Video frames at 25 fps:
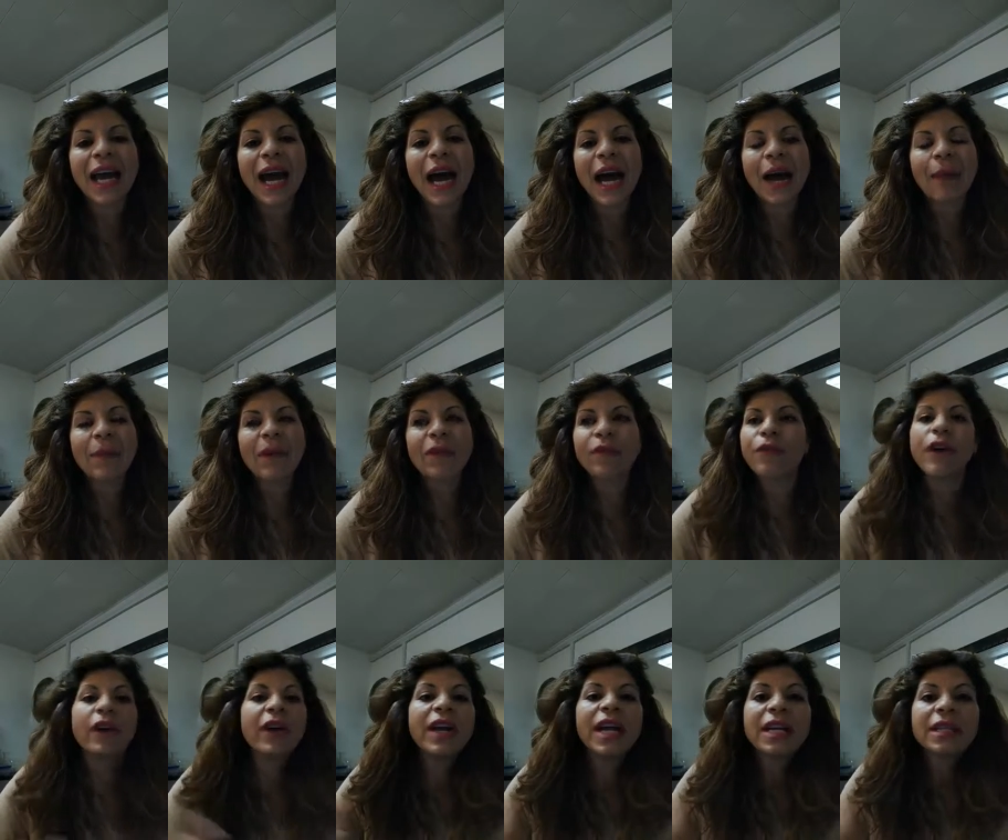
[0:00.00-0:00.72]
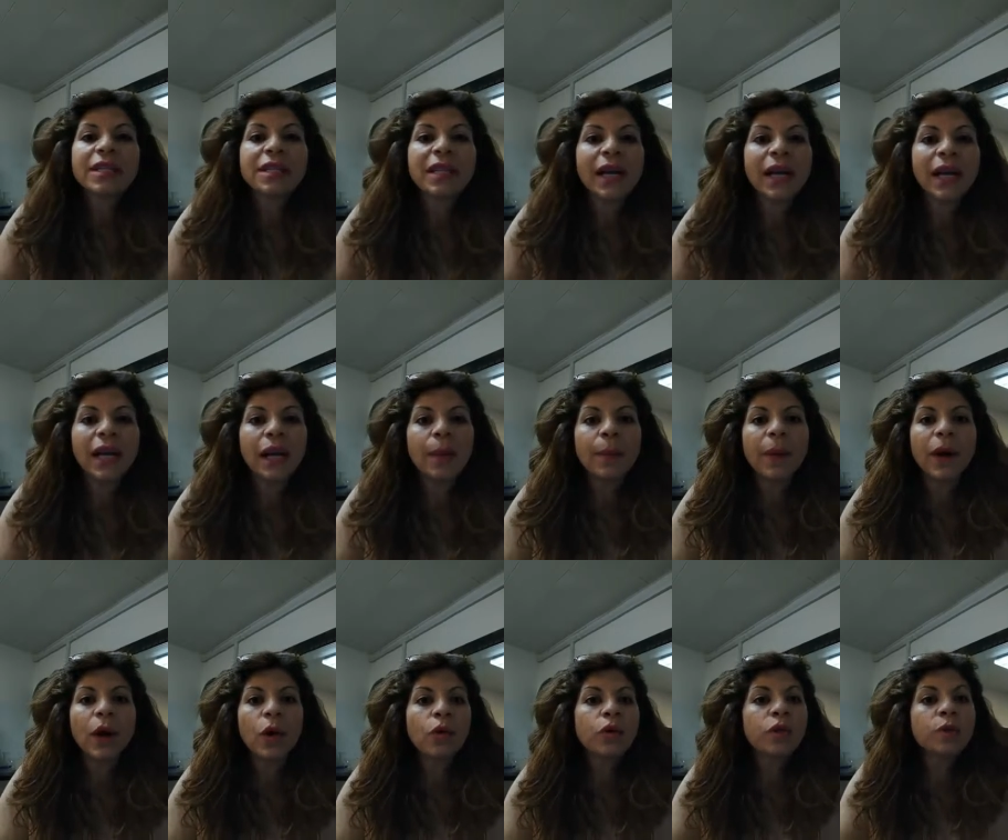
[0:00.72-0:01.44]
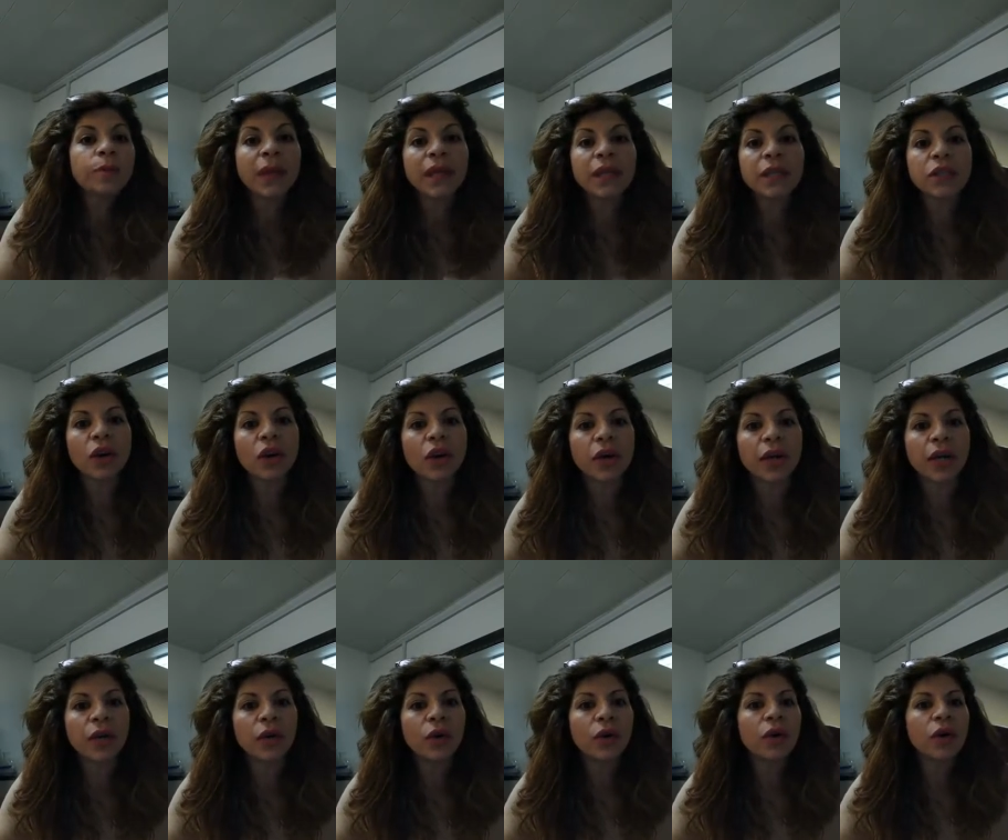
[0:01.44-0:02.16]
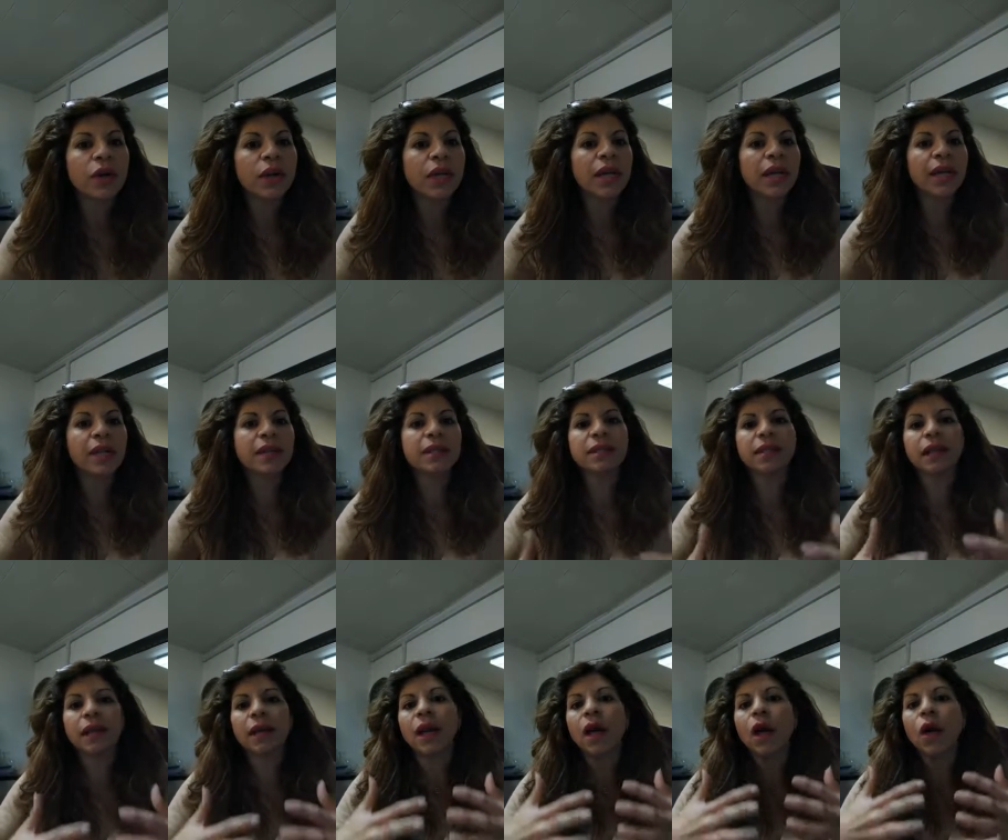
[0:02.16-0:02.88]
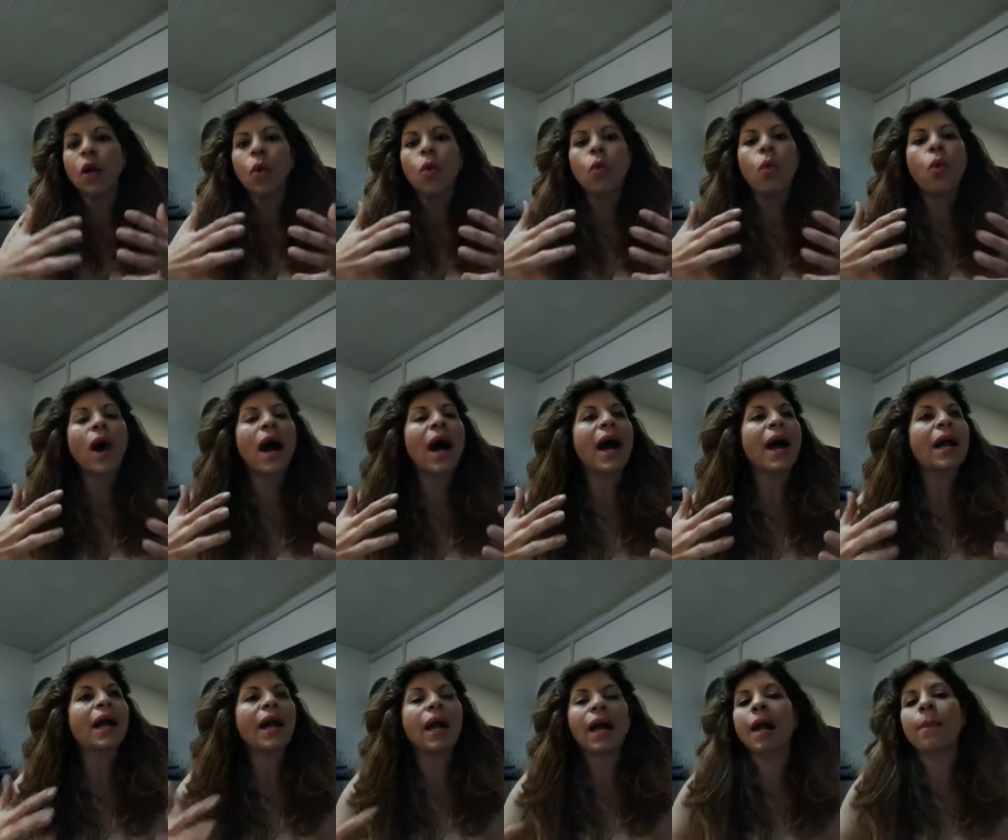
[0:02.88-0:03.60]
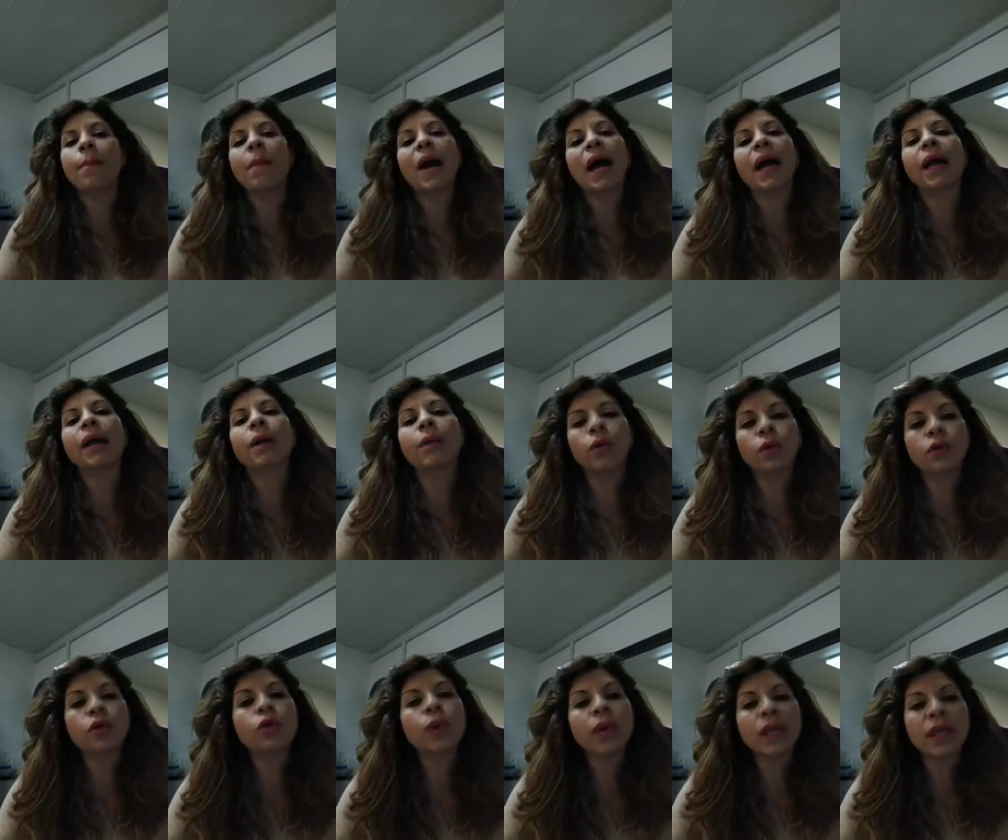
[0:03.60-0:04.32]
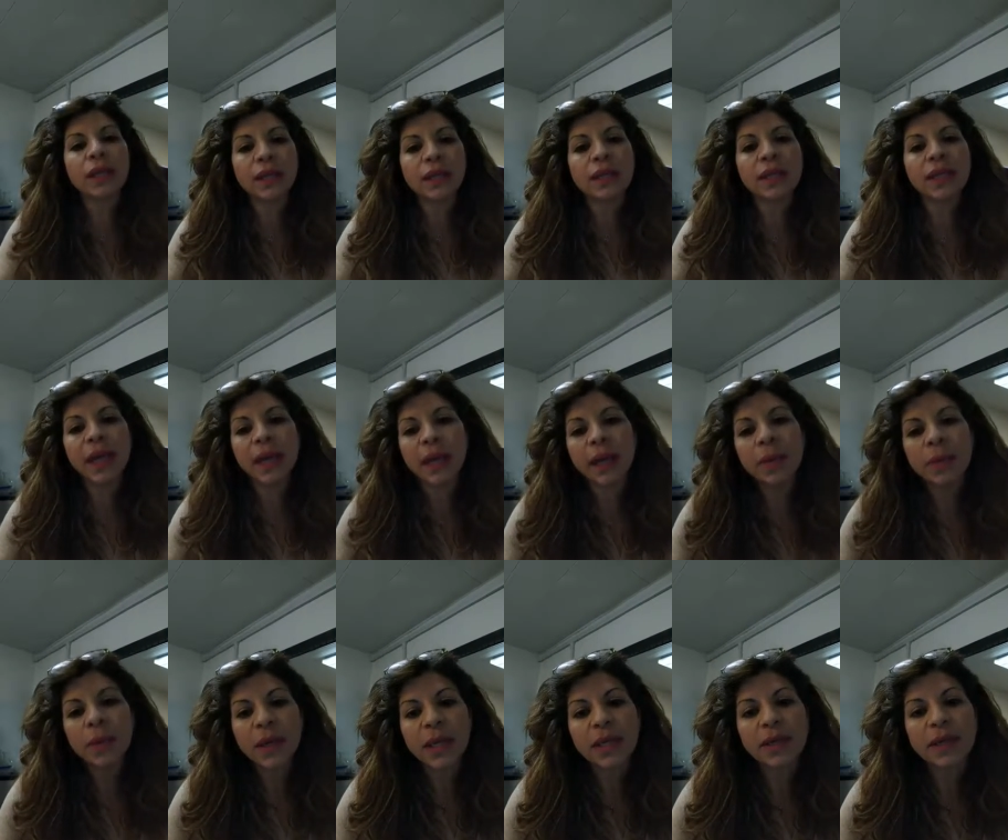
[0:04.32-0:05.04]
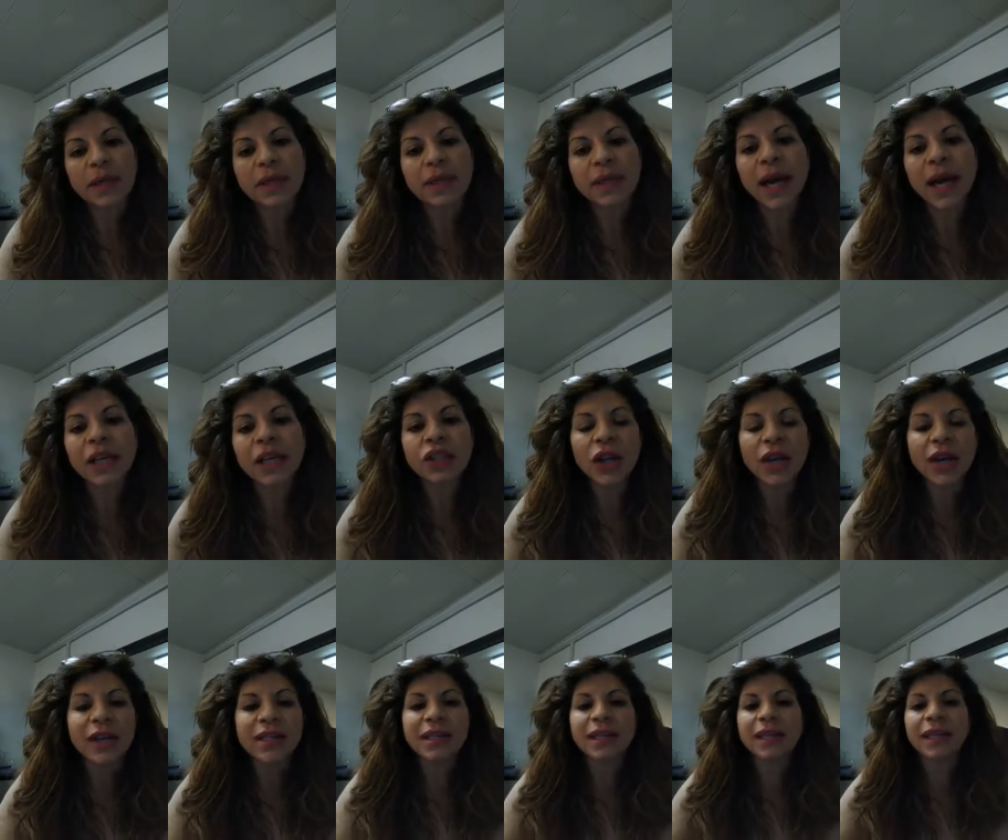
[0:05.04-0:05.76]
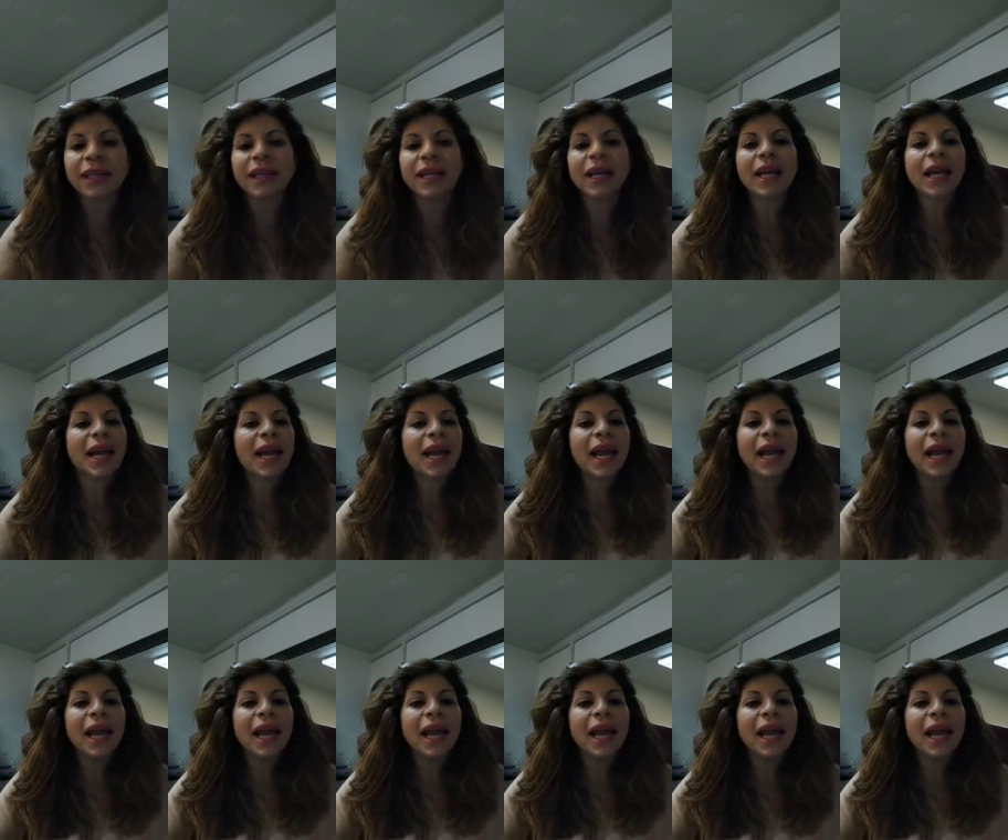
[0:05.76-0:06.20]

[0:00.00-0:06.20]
i'm very excited about who's my target audience and why am i doing this second business hi jocelyn